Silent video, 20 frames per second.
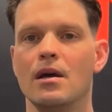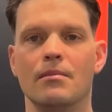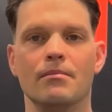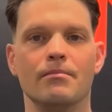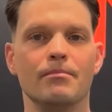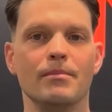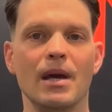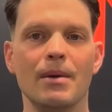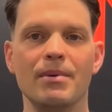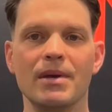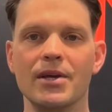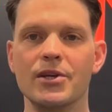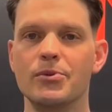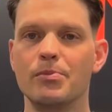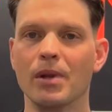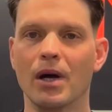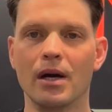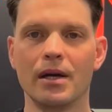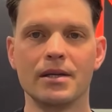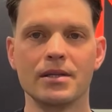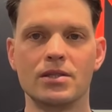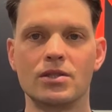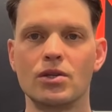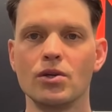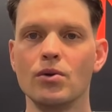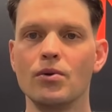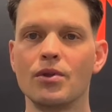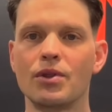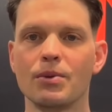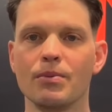maybe each block is
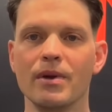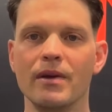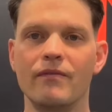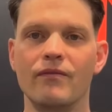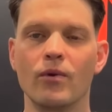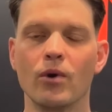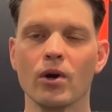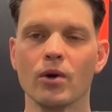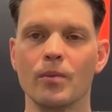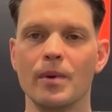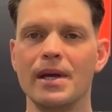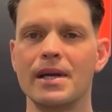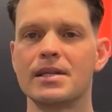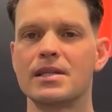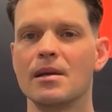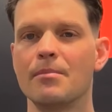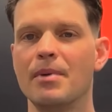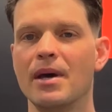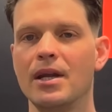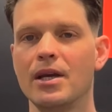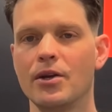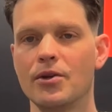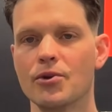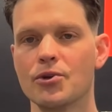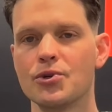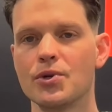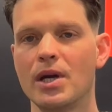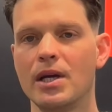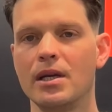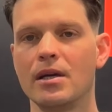2, 3, 4 weeks, depending on your
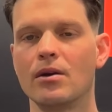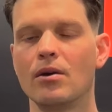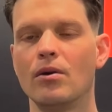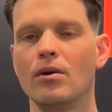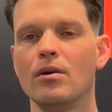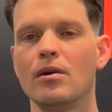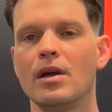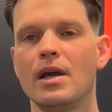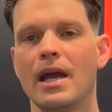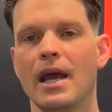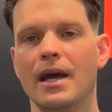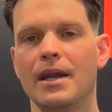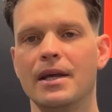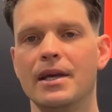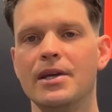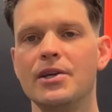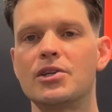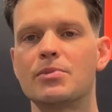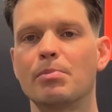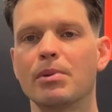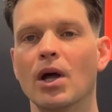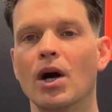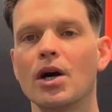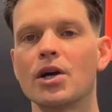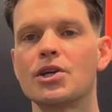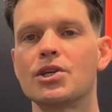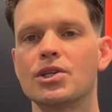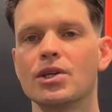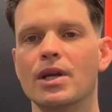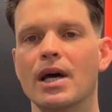training goal, and each block
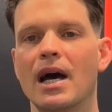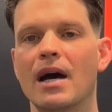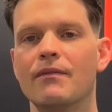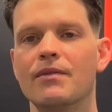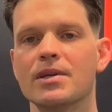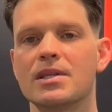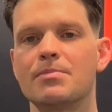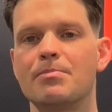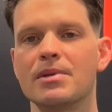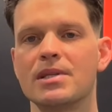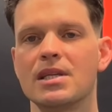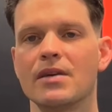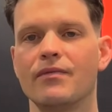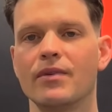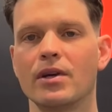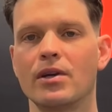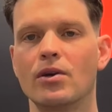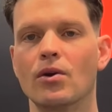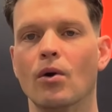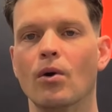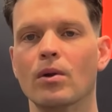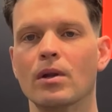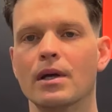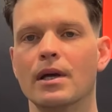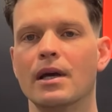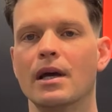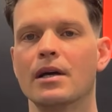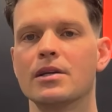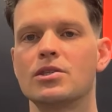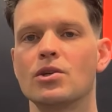should have a specific goal
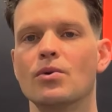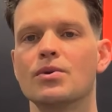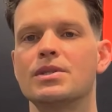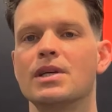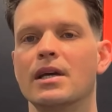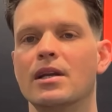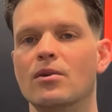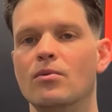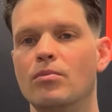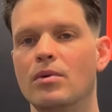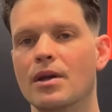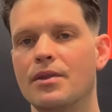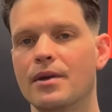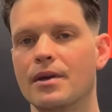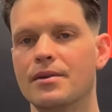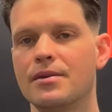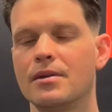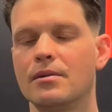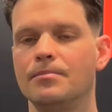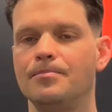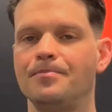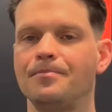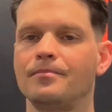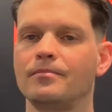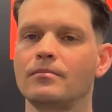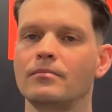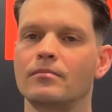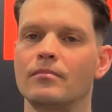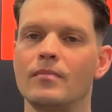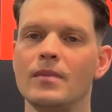associated with it.
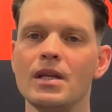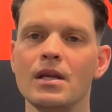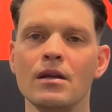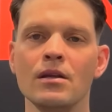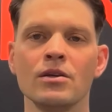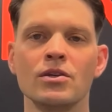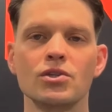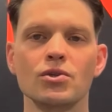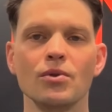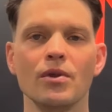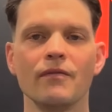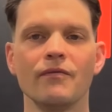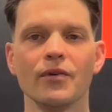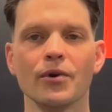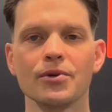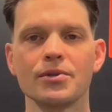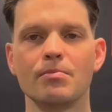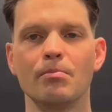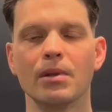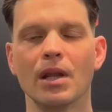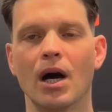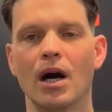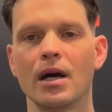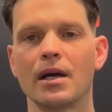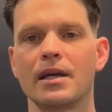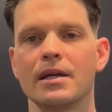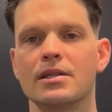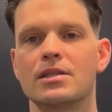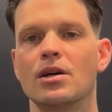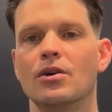So the first
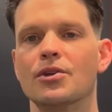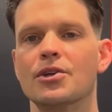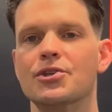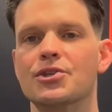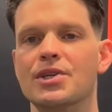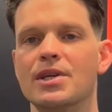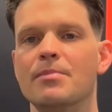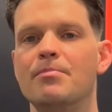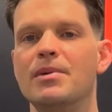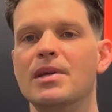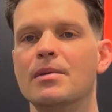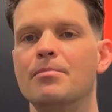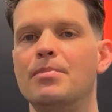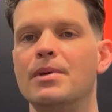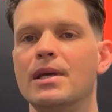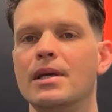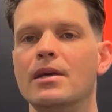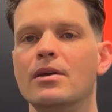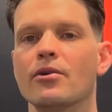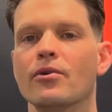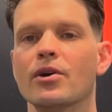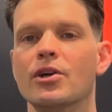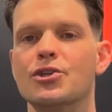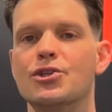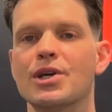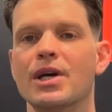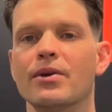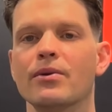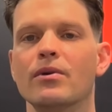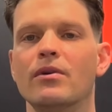block is called a GPP, or a
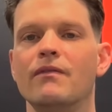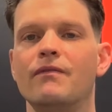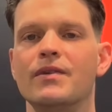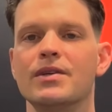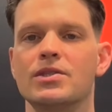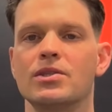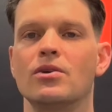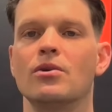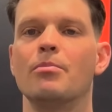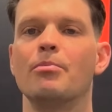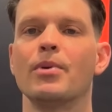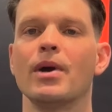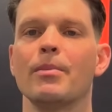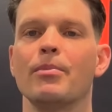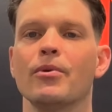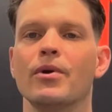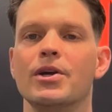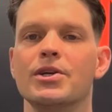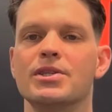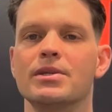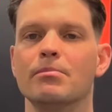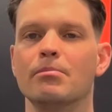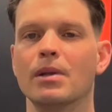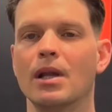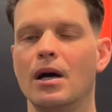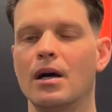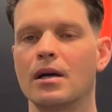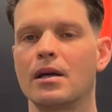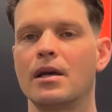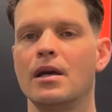General Physical Preparation
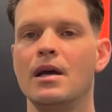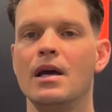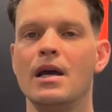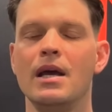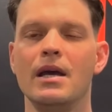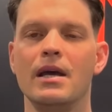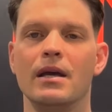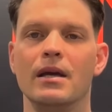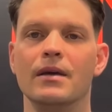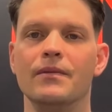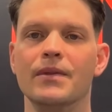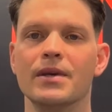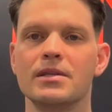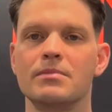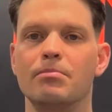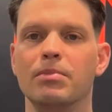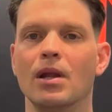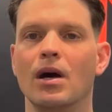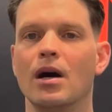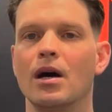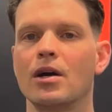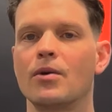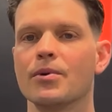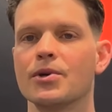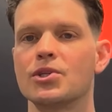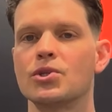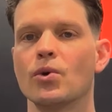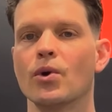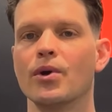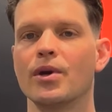block. In this block, we're
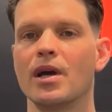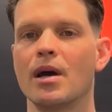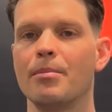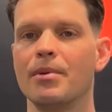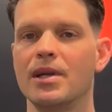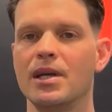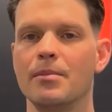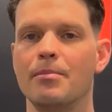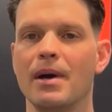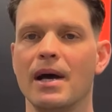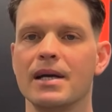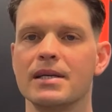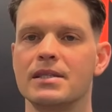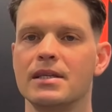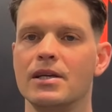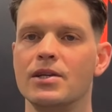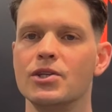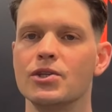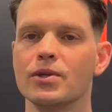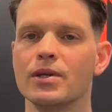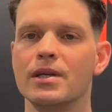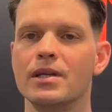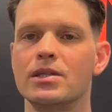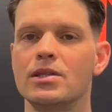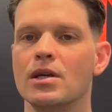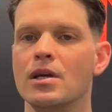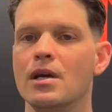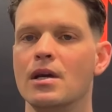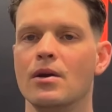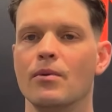shoring up any past injuries,
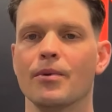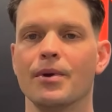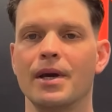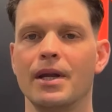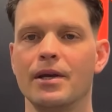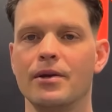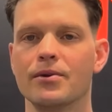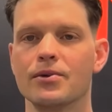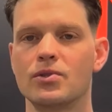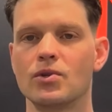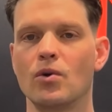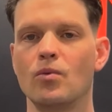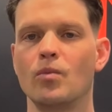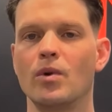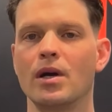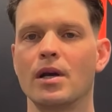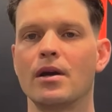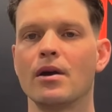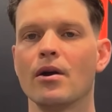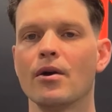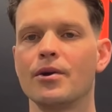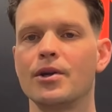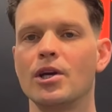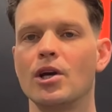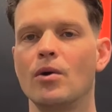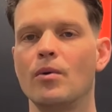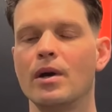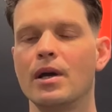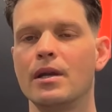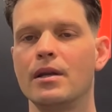we're getting your zone 1
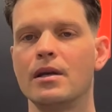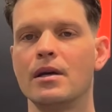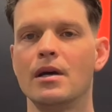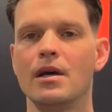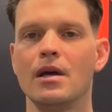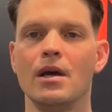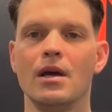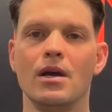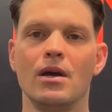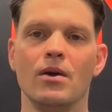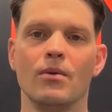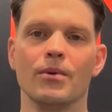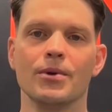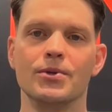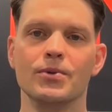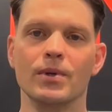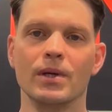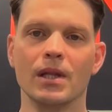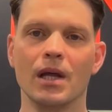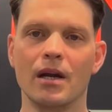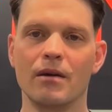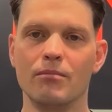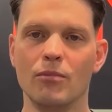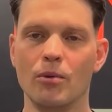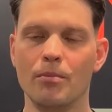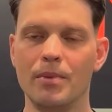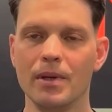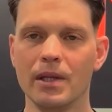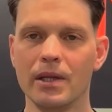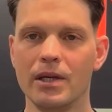cardio in, we're doing a lot of
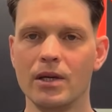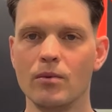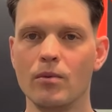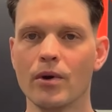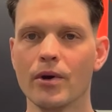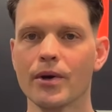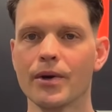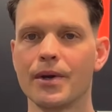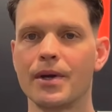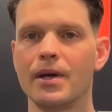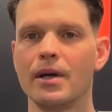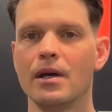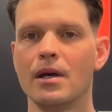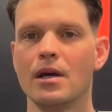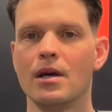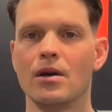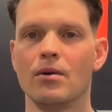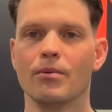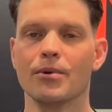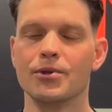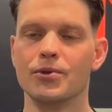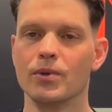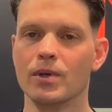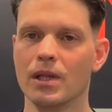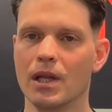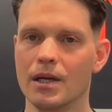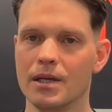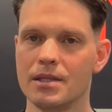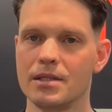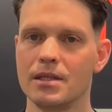mobility work, we're doing a
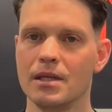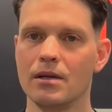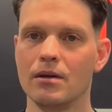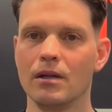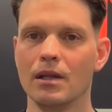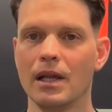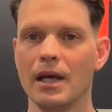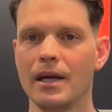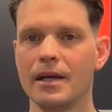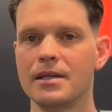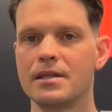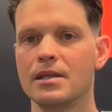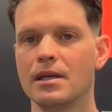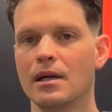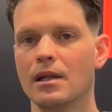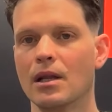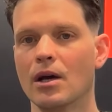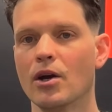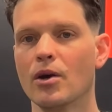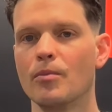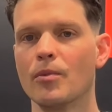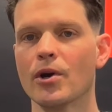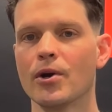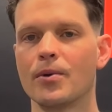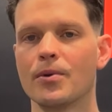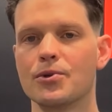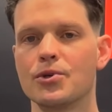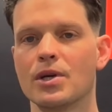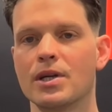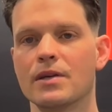lot of single leg, single arm work,
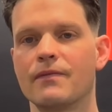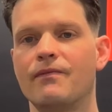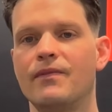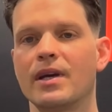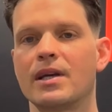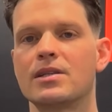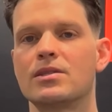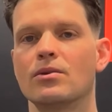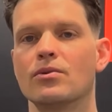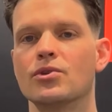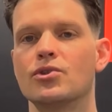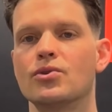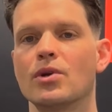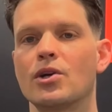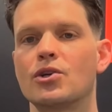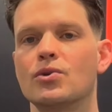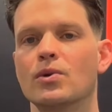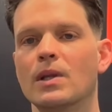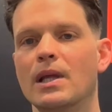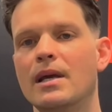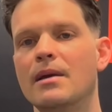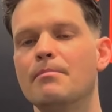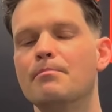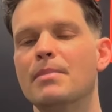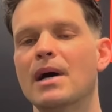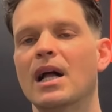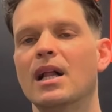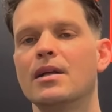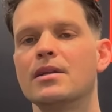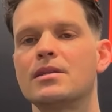we're trying to fix those structural
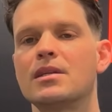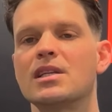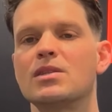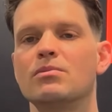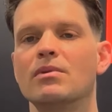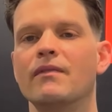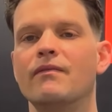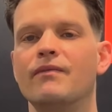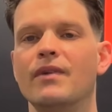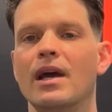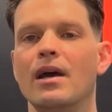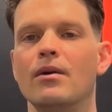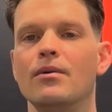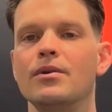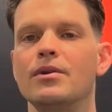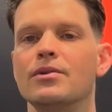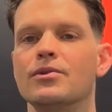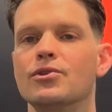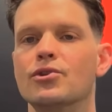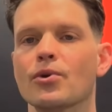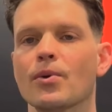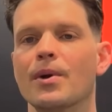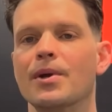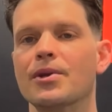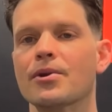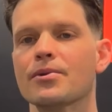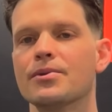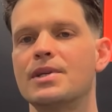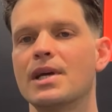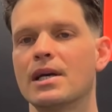imbalances we found during
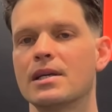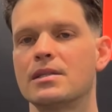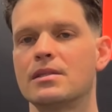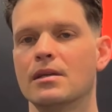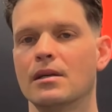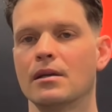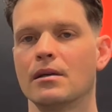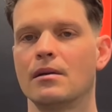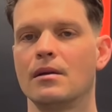your testing.